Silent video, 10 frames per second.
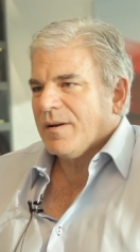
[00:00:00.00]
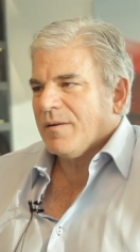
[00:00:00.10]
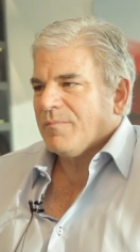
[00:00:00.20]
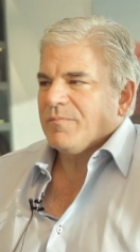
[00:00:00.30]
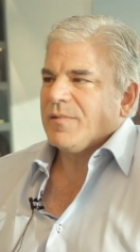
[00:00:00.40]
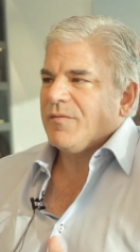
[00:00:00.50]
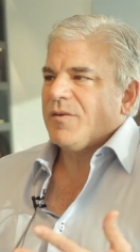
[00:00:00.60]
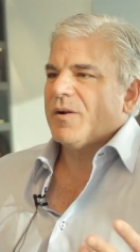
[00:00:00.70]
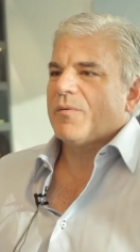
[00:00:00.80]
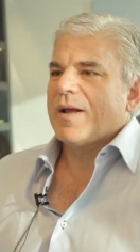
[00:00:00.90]
Um,
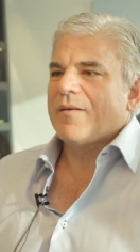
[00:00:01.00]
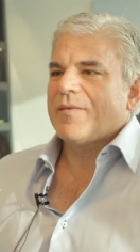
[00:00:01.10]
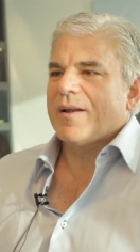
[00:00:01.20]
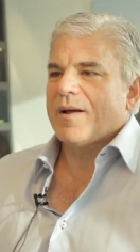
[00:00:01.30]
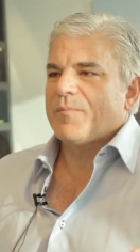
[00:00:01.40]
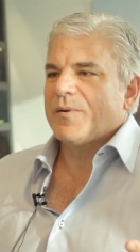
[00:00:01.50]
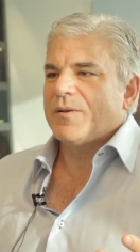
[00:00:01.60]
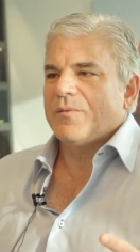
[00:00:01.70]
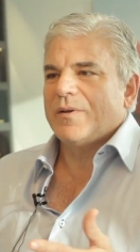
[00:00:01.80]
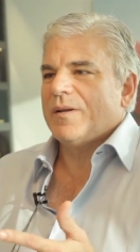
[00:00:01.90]
if you don't have that
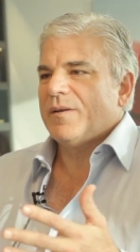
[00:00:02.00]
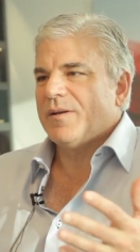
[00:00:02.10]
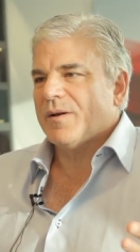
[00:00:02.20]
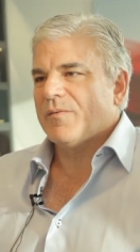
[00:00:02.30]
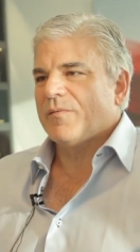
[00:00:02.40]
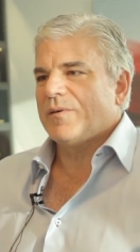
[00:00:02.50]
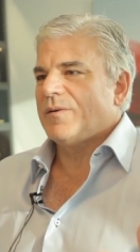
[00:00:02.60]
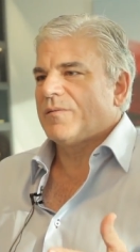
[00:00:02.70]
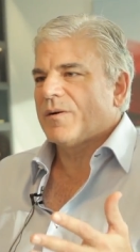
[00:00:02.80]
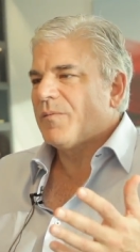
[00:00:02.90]
opportunity, you know,
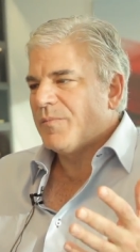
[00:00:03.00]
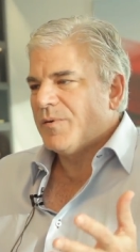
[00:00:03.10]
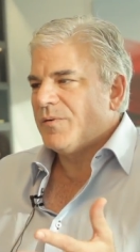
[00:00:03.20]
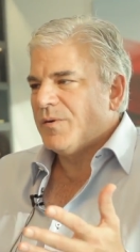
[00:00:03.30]
you,